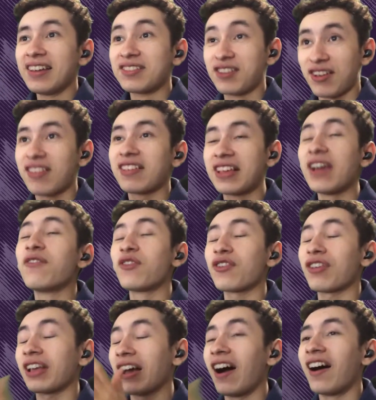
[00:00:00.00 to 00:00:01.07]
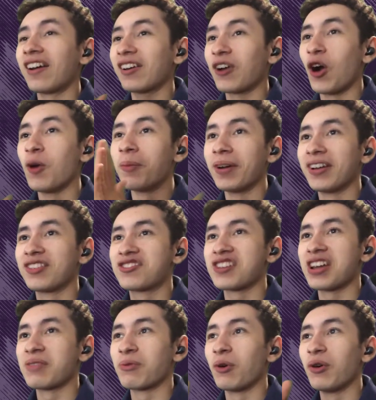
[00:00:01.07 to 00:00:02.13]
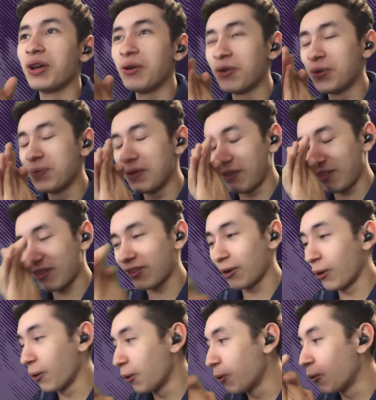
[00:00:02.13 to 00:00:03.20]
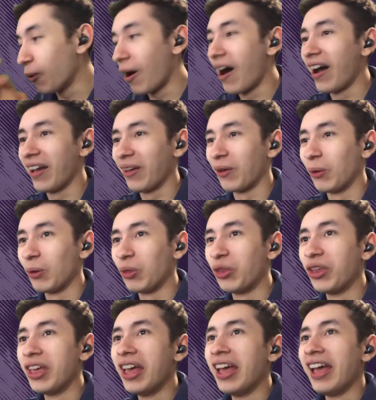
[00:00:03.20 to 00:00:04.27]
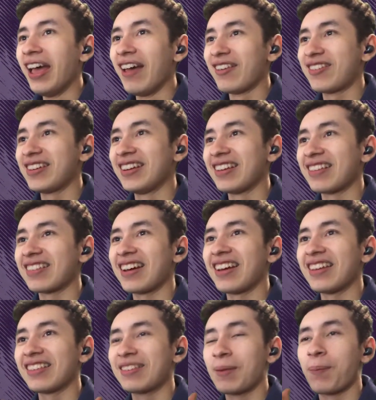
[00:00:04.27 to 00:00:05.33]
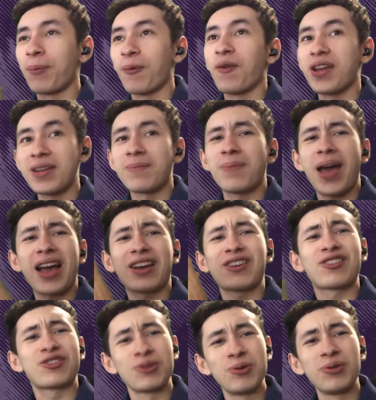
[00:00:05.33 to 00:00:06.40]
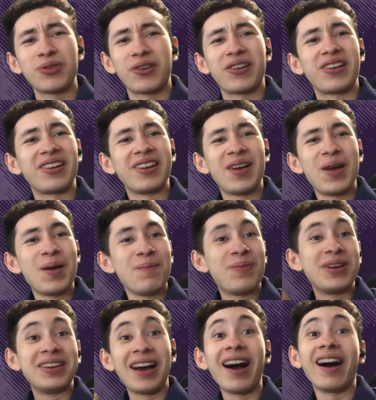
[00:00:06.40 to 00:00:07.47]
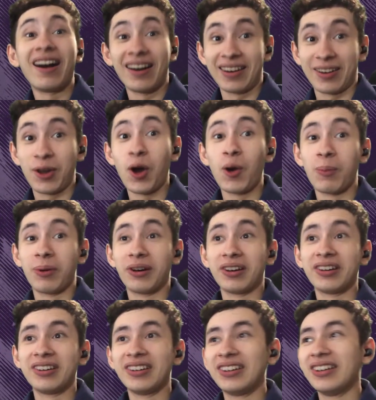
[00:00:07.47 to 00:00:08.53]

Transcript: just give us like Hanekoma in general. It would be so wild if she decided to bring back Shooter, but not Hanekoma.